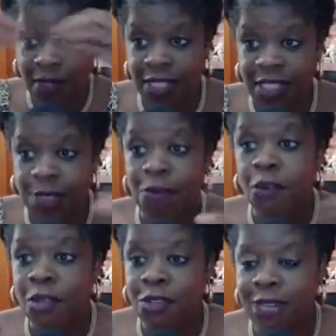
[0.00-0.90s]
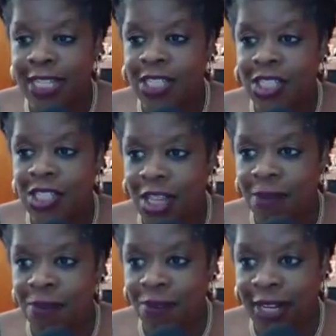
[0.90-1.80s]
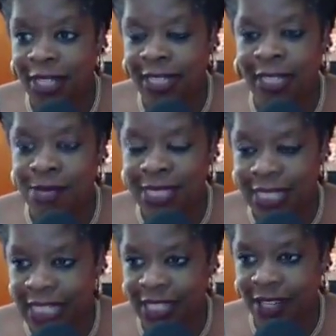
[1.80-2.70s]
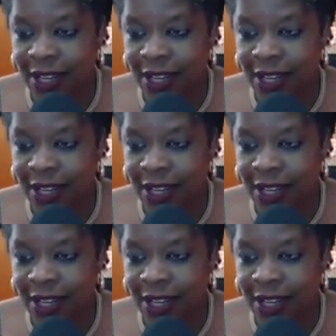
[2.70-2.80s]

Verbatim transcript: She broke the relationship, right? It was easier.